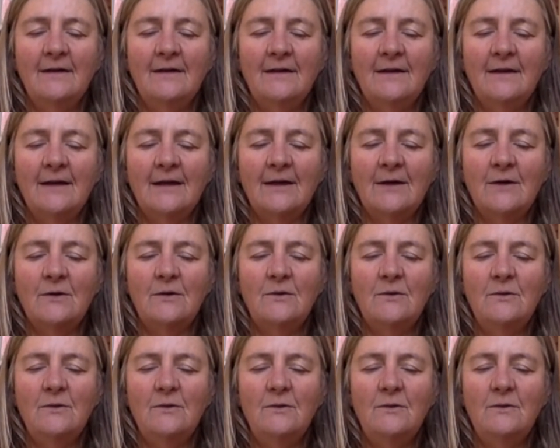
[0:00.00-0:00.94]
that
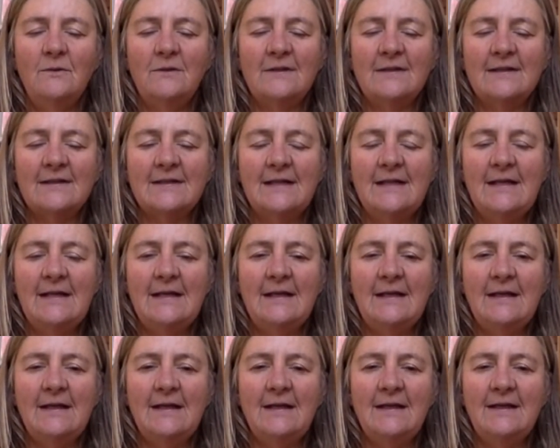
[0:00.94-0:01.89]
cool
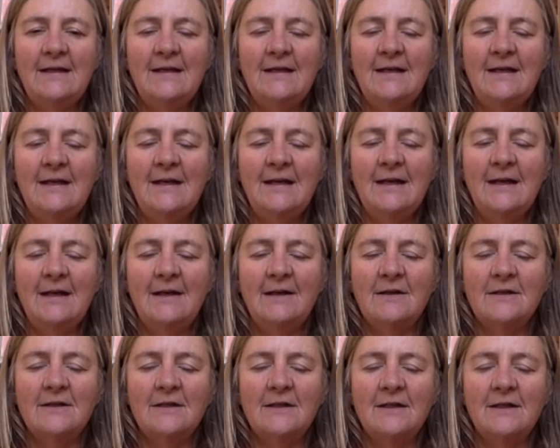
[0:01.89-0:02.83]
descending yin
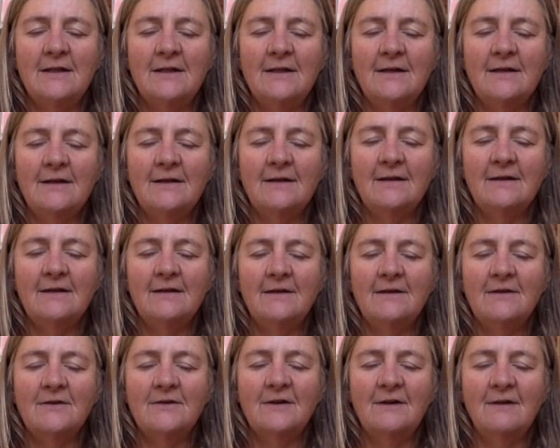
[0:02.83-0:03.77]
energy
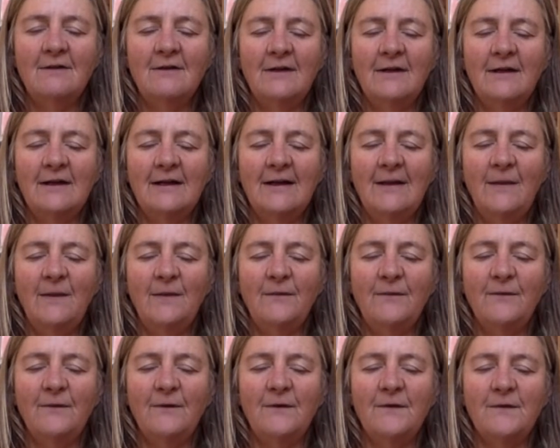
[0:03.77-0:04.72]
traveling down the
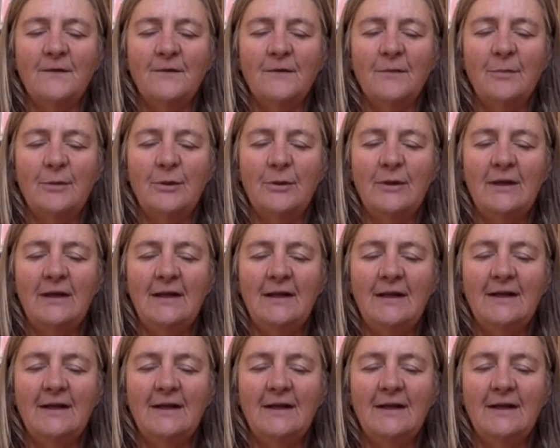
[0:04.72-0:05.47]
front of the body.